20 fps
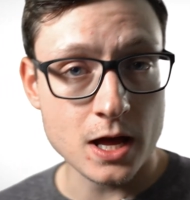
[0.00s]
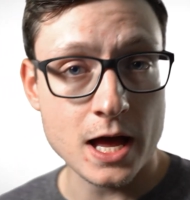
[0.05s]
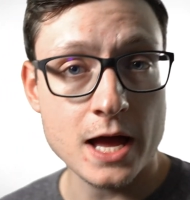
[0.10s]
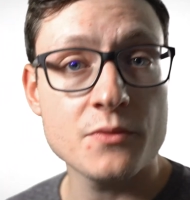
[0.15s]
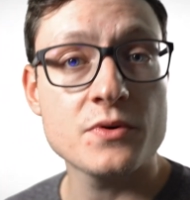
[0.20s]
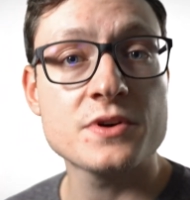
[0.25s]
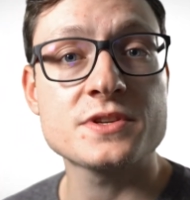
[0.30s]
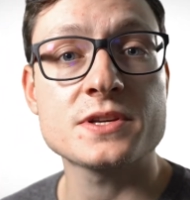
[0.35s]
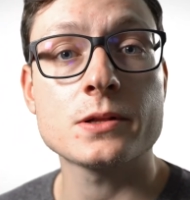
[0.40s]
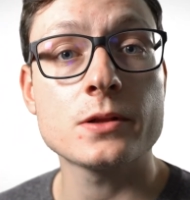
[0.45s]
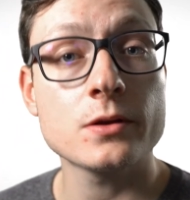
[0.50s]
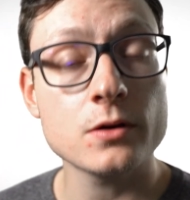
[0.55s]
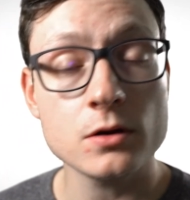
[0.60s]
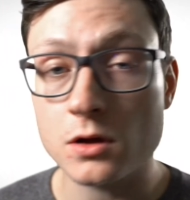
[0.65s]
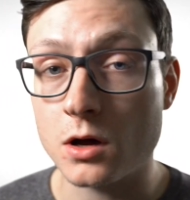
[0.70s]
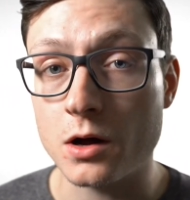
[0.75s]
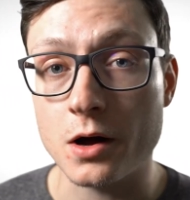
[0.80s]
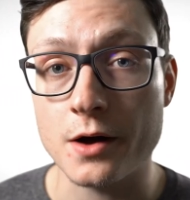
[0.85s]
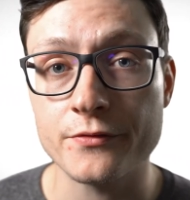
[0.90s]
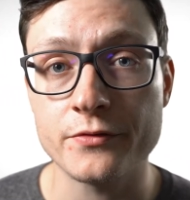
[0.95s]
I was a little
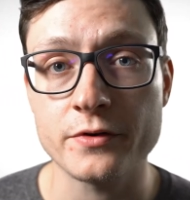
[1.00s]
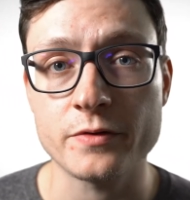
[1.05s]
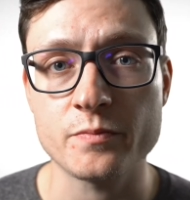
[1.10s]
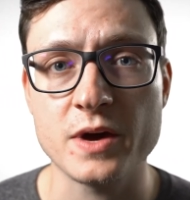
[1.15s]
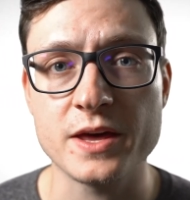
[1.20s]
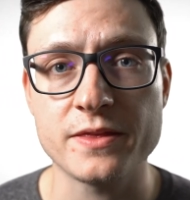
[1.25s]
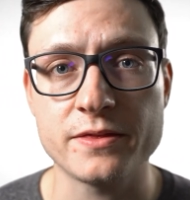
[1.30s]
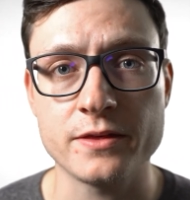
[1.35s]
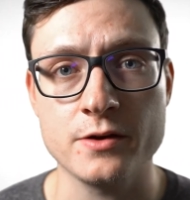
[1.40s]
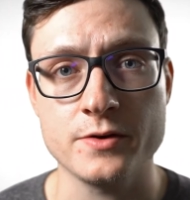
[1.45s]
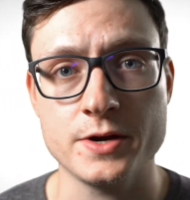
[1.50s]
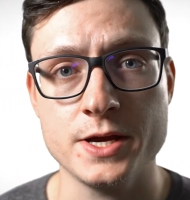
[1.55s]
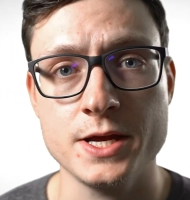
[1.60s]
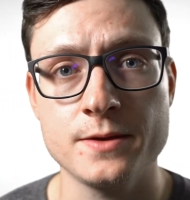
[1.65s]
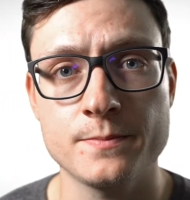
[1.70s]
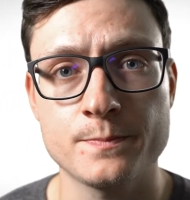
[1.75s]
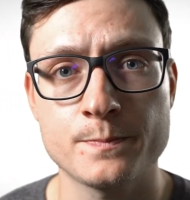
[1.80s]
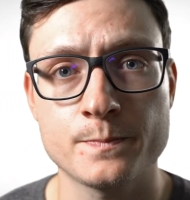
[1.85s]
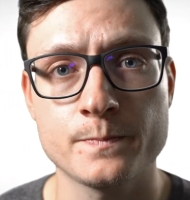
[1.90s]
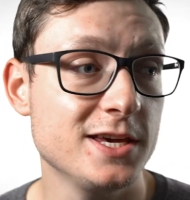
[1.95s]
off with my
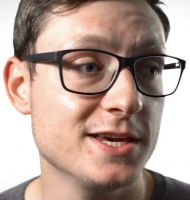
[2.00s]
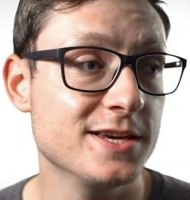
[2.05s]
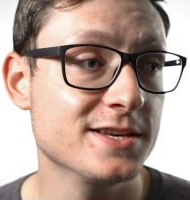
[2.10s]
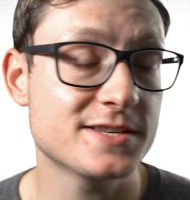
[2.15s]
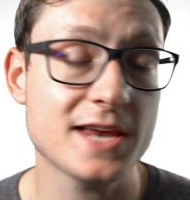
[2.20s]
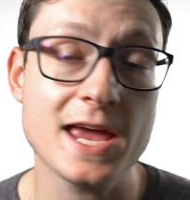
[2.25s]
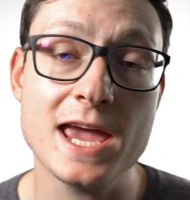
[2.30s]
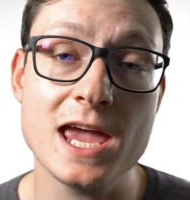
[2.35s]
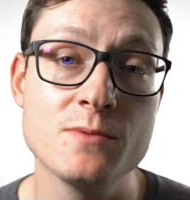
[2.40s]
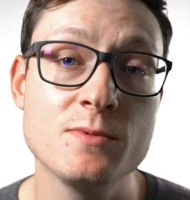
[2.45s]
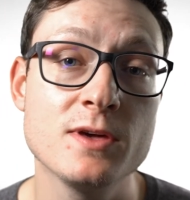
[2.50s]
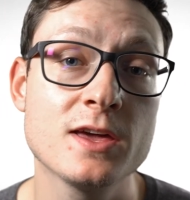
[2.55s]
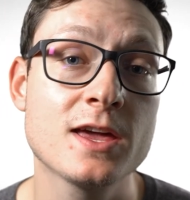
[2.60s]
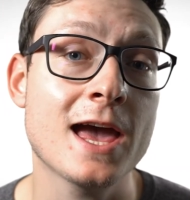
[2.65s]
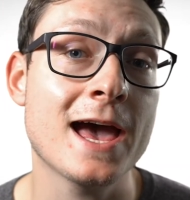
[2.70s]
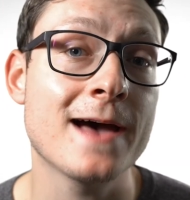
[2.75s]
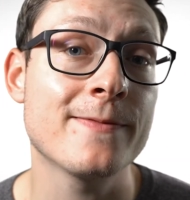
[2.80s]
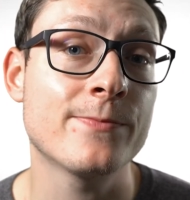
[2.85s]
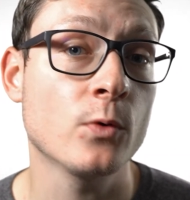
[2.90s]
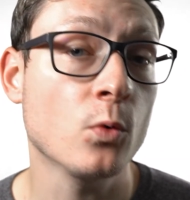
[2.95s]
theory. Is
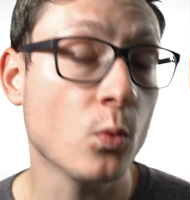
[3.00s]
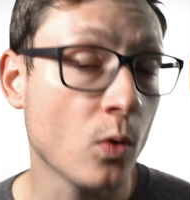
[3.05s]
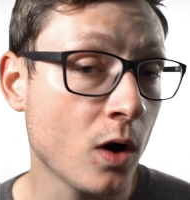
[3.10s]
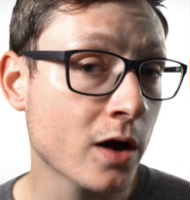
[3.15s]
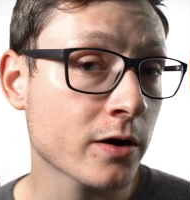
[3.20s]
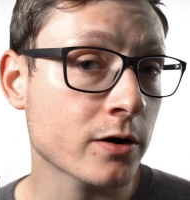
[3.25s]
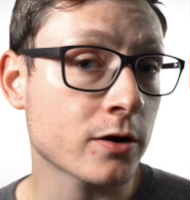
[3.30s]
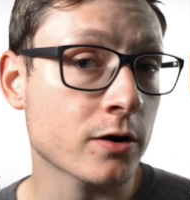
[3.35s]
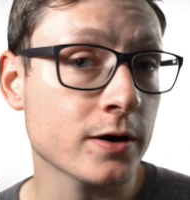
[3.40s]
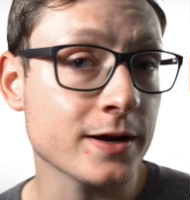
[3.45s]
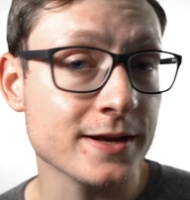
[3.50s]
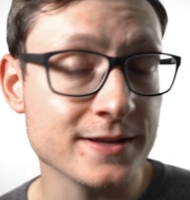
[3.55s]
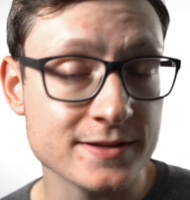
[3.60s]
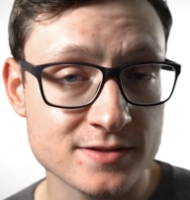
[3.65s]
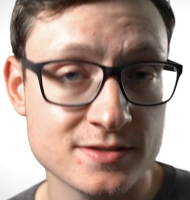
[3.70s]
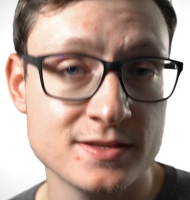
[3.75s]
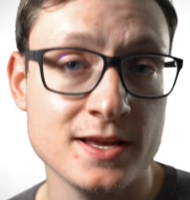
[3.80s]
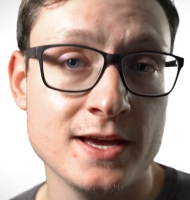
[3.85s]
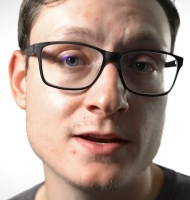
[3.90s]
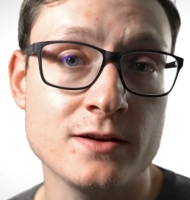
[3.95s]
aiming at the water
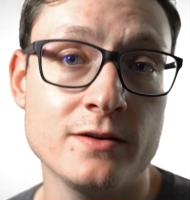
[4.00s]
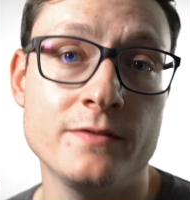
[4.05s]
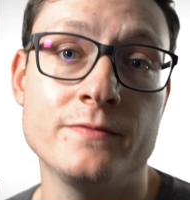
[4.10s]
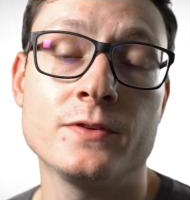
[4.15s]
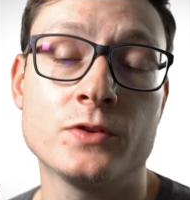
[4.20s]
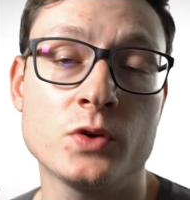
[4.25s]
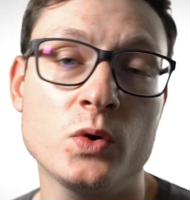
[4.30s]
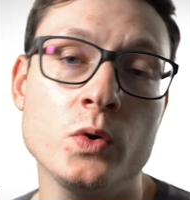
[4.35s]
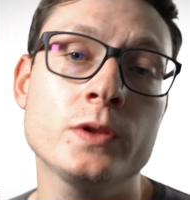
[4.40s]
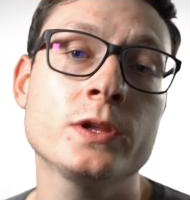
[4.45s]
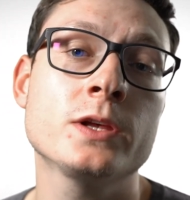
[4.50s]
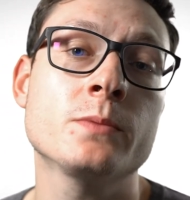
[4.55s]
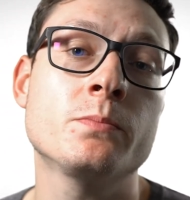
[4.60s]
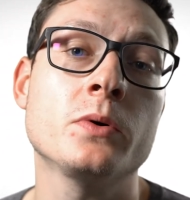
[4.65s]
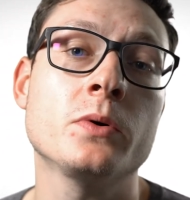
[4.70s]
instead of the toilet